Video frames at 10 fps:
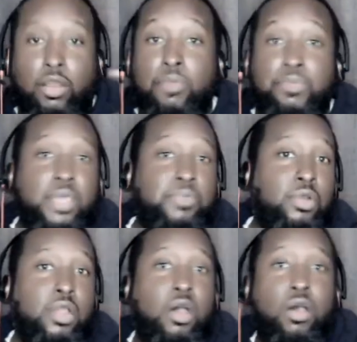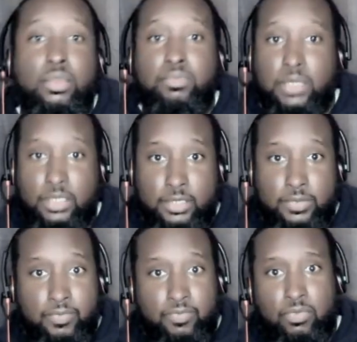Her people are calling me.
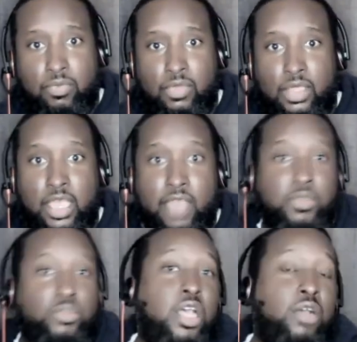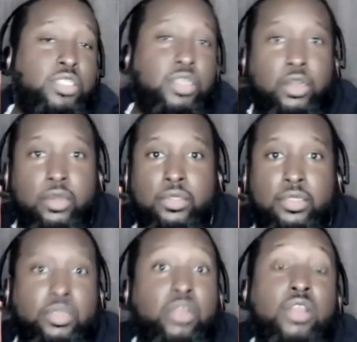Have you talked to her?
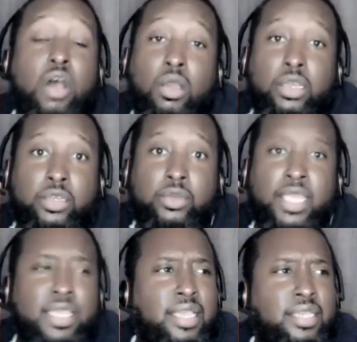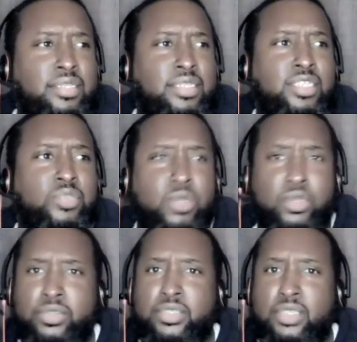They're calling her. They can't get in touch
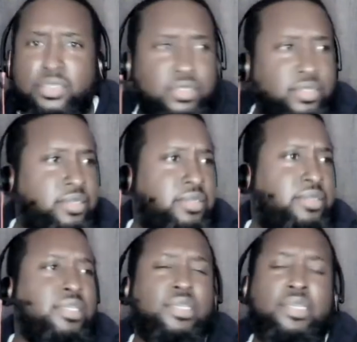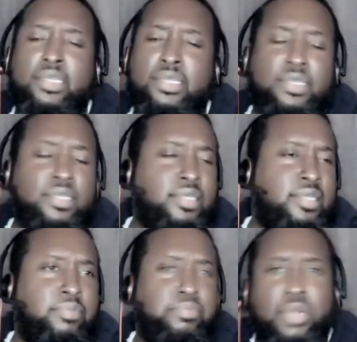with her. Her sister,
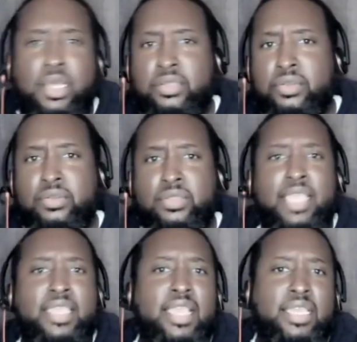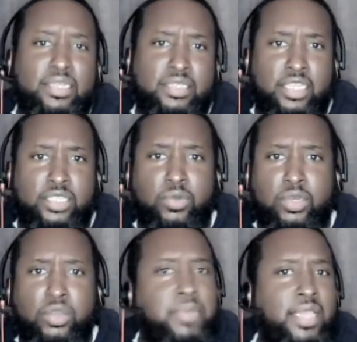her brother, they can't get in touch
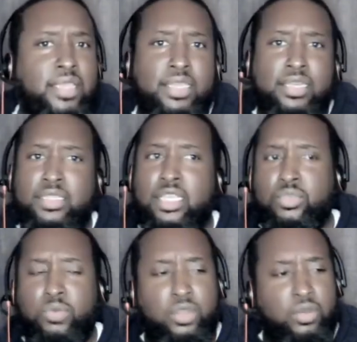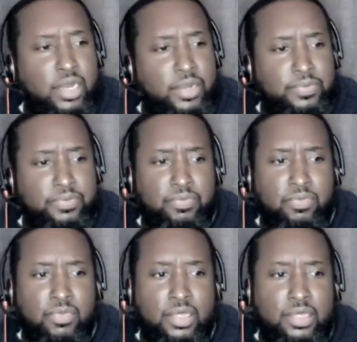with her. Nobody can get in touch with her, right?
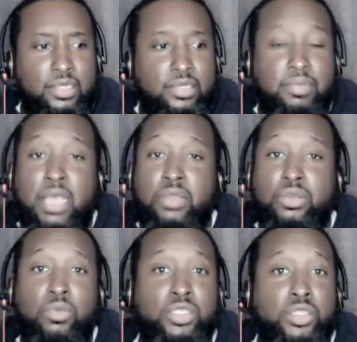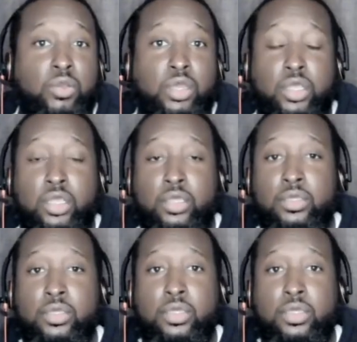So I don't know what's going on.